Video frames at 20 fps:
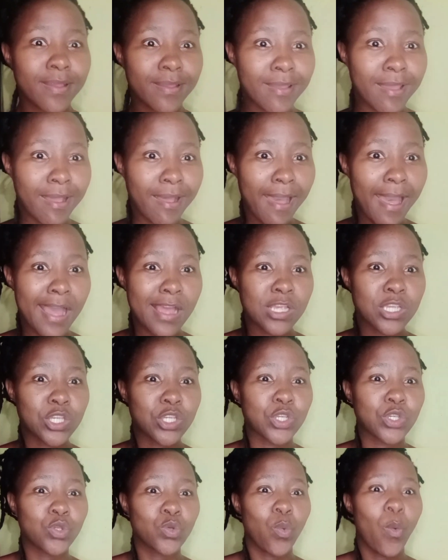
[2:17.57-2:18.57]

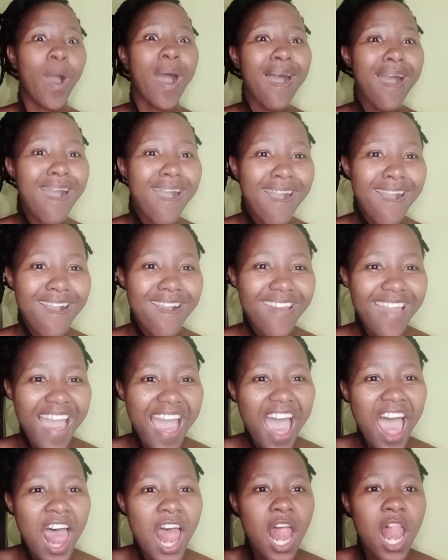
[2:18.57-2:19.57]
Kekashwa.
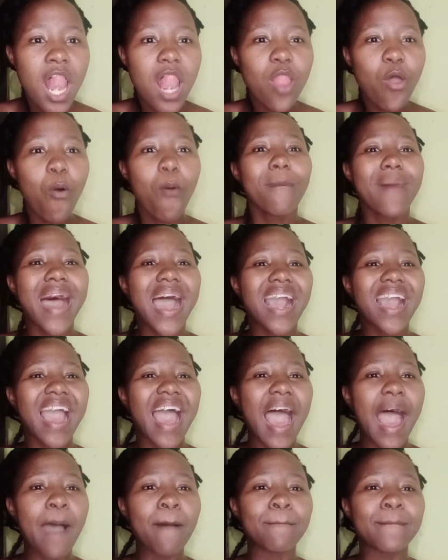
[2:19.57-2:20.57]
Kaluma
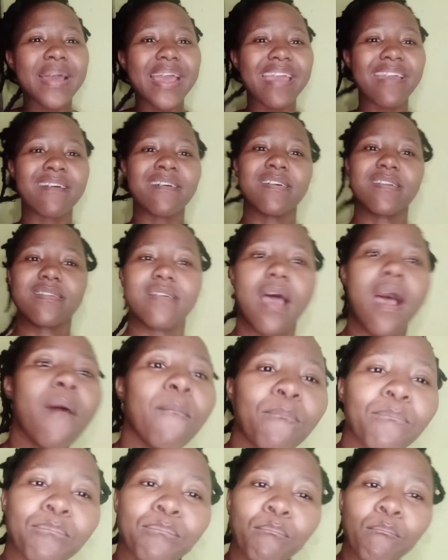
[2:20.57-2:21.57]
camera.
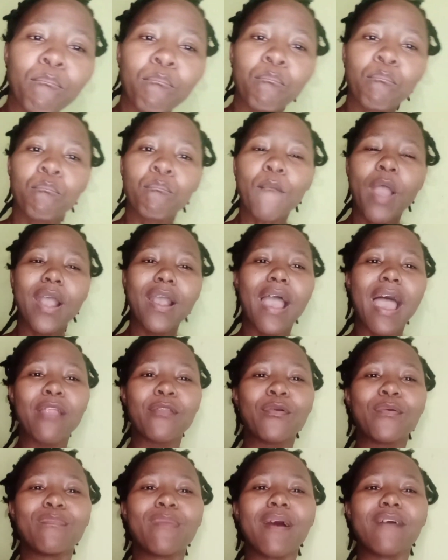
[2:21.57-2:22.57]

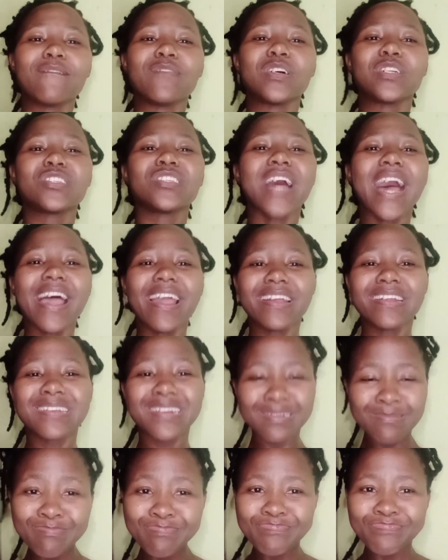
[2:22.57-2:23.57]
Kaluma
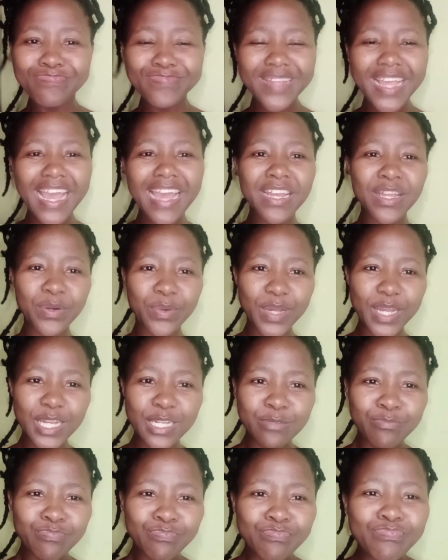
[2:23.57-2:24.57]
vagina.
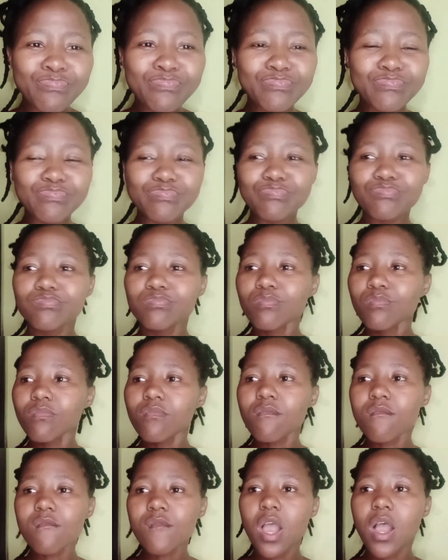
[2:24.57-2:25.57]
Anyway,
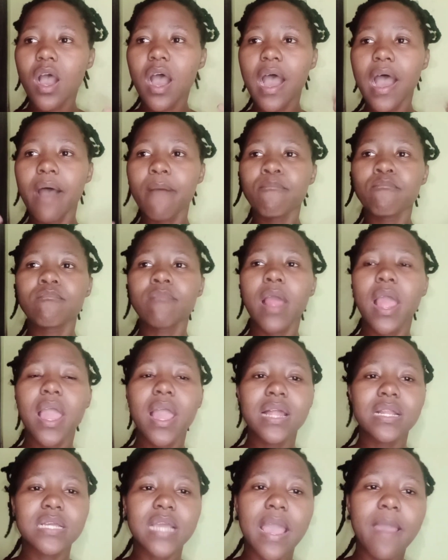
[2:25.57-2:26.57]

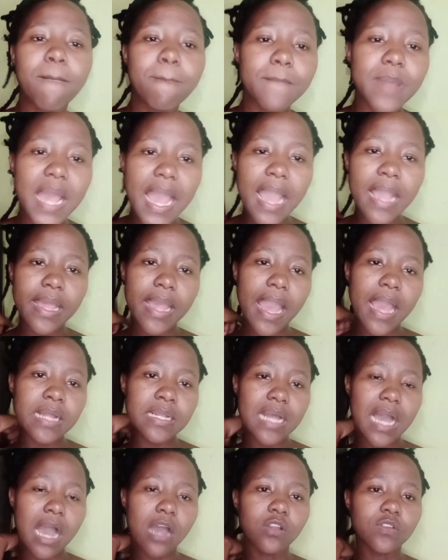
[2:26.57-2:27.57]
it came back
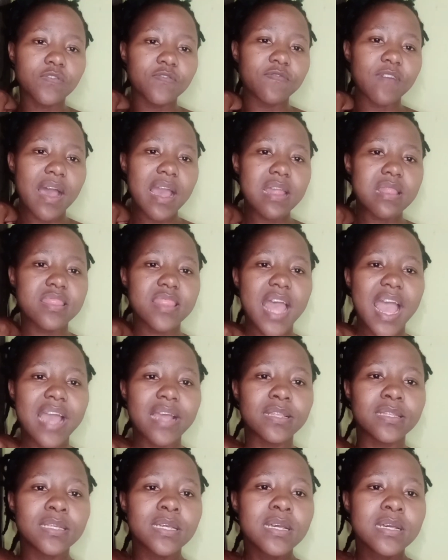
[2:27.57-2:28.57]
and I'd find
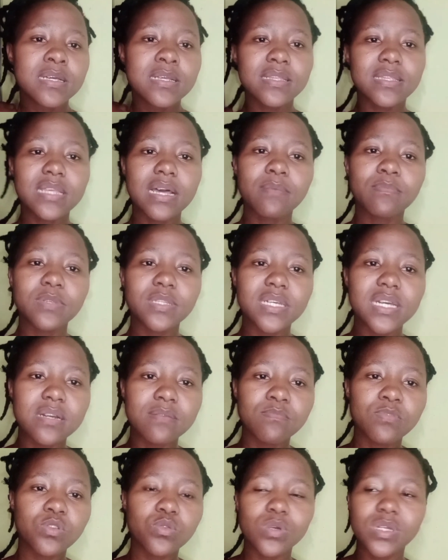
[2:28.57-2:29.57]
that
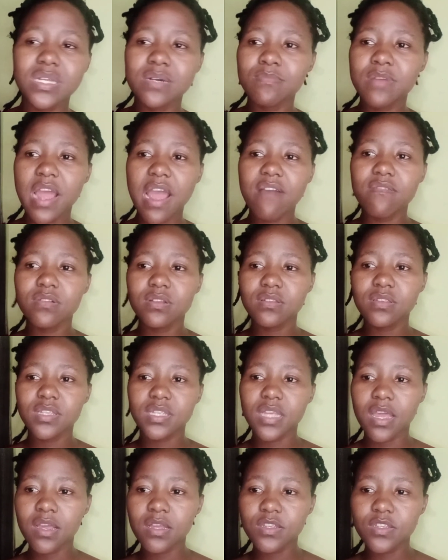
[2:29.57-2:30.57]
sometimes when I'm having
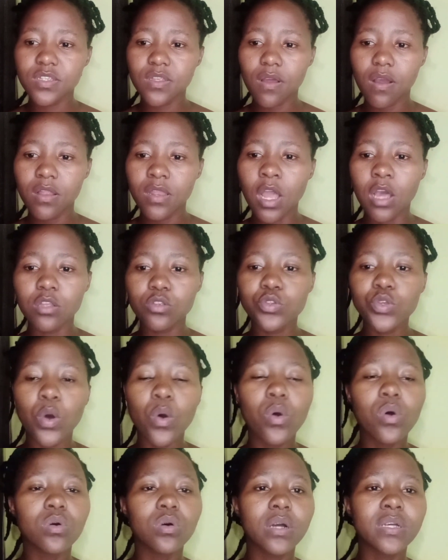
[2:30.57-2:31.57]
sex,
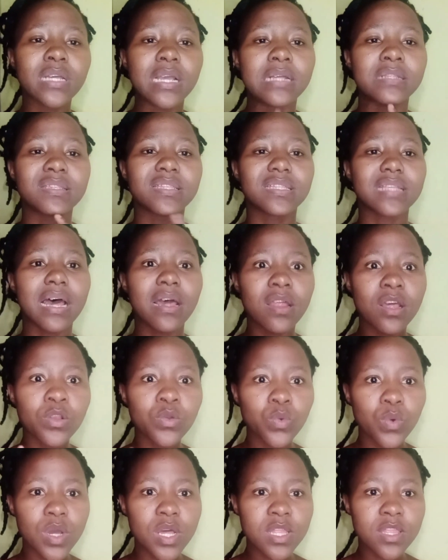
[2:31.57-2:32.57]
so it
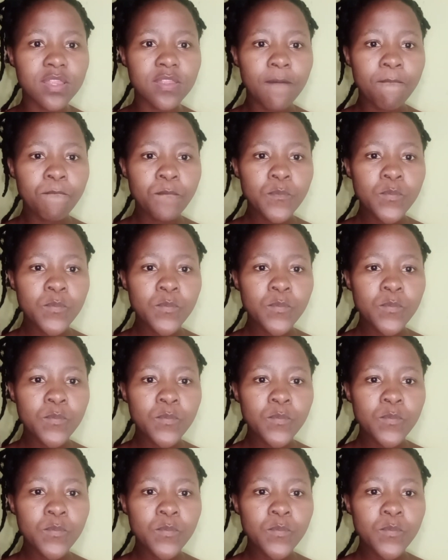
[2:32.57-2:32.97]
started with